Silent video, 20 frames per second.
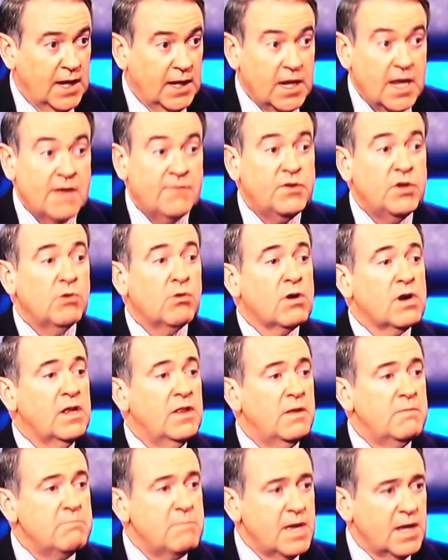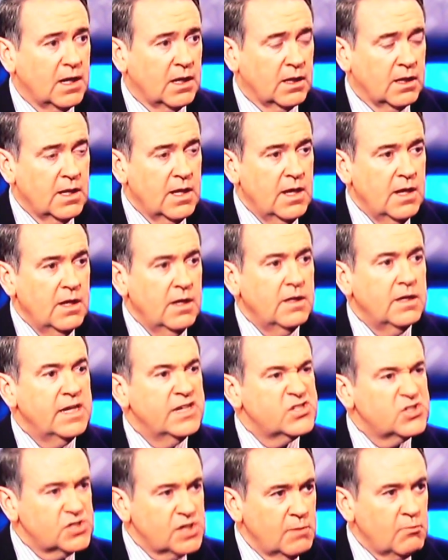If you are in the middle,
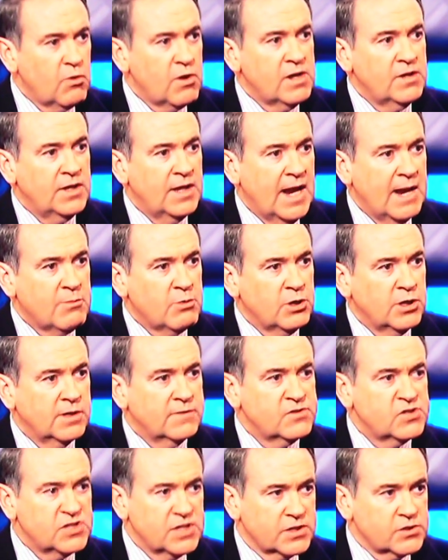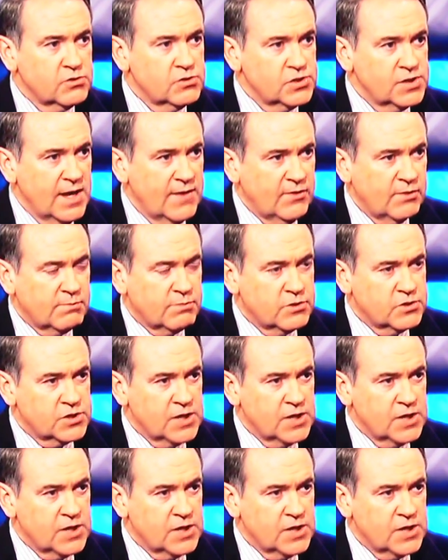it's somewhere in the neighborhood of 6 or 7%.